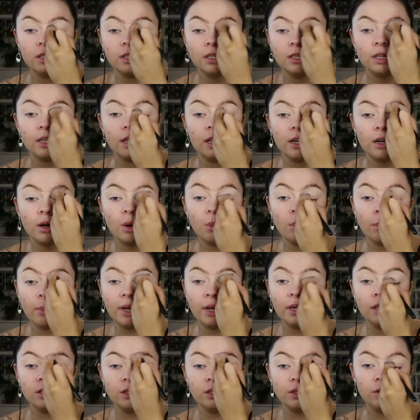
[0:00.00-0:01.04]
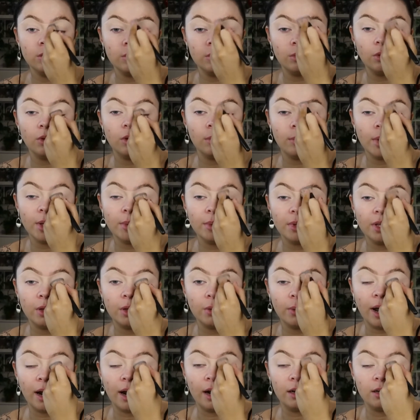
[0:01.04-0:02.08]
It's not that you're not meant to, or maybe you
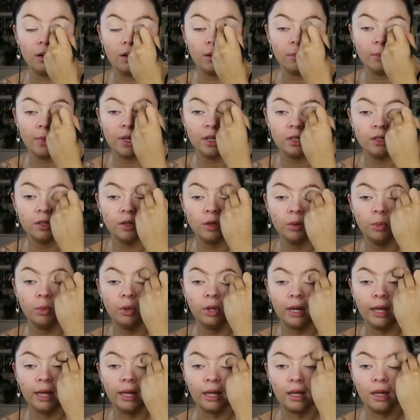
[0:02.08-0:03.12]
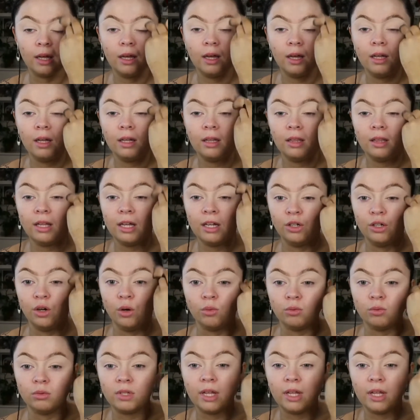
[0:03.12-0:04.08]
are not meant to, but like they don't.